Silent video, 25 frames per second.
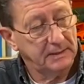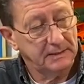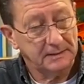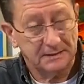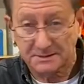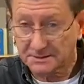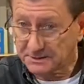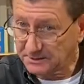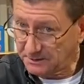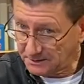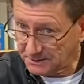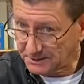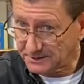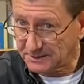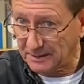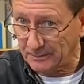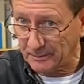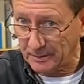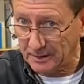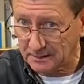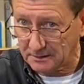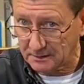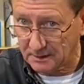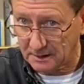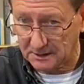Still
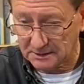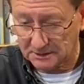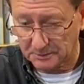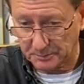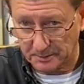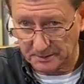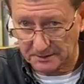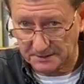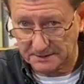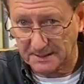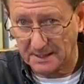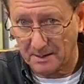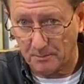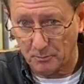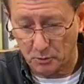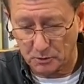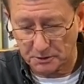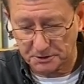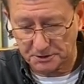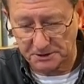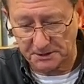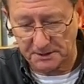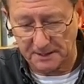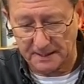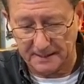semi-gloss, but it's got more
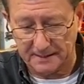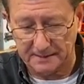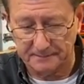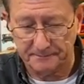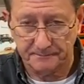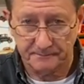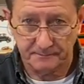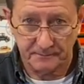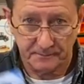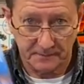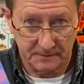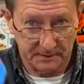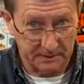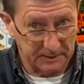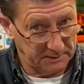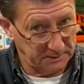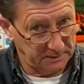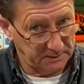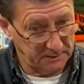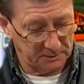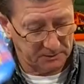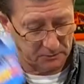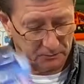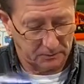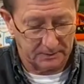shine than the
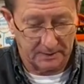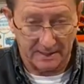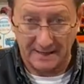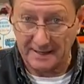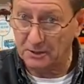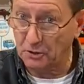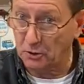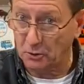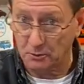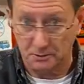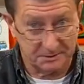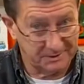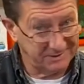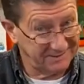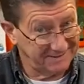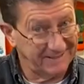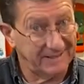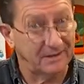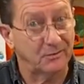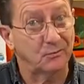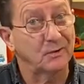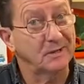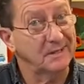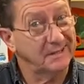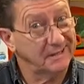other one. I know this is
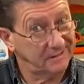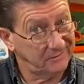getting really